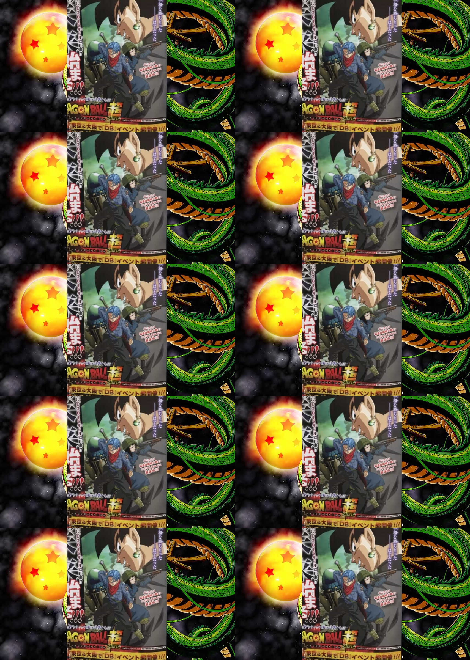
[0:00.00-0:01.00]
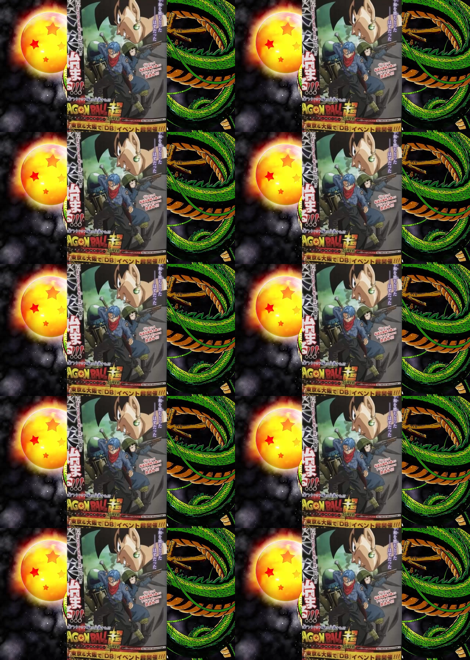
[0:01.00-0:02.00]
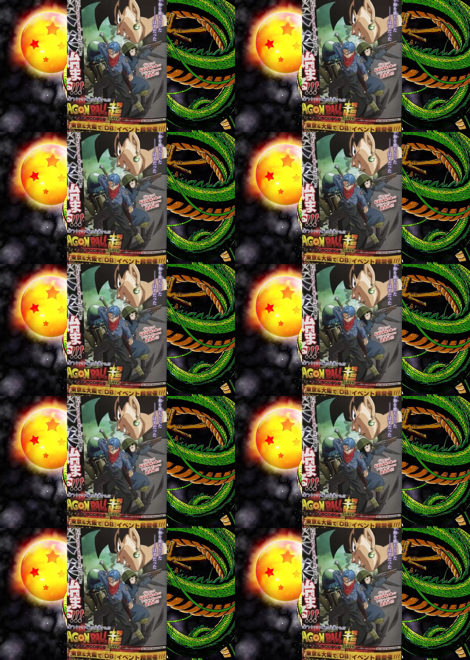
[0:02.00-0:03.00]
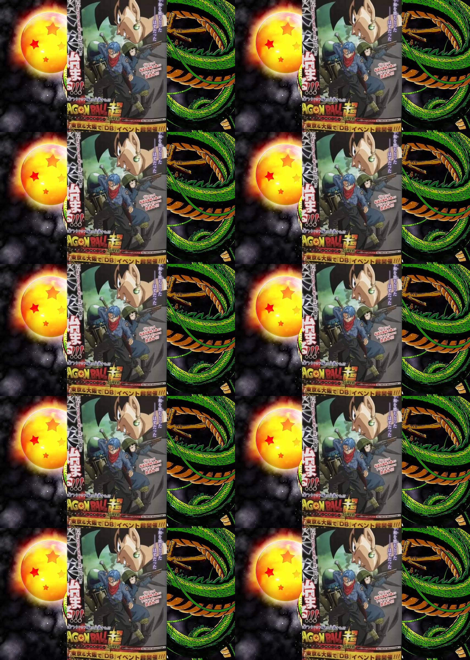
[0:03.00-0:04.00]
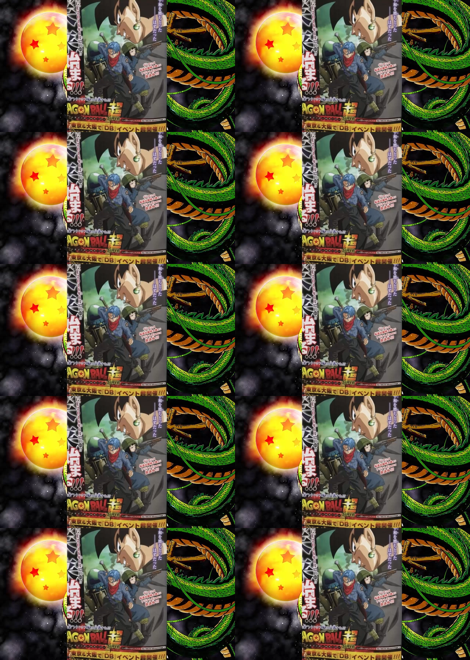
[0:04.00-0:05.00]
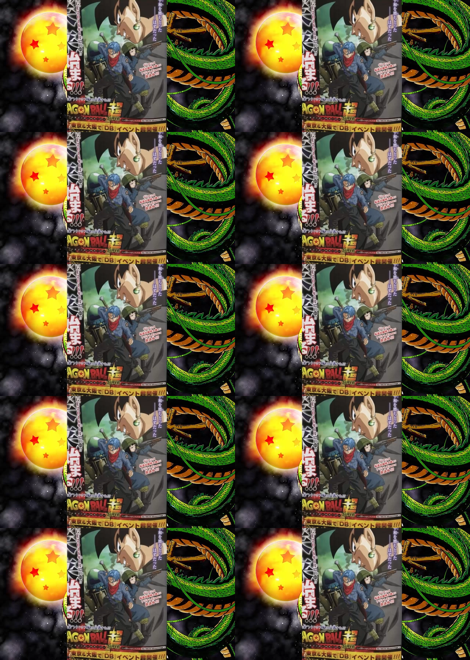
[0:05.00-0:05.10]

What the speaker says: This is a still picture; no speech is visible.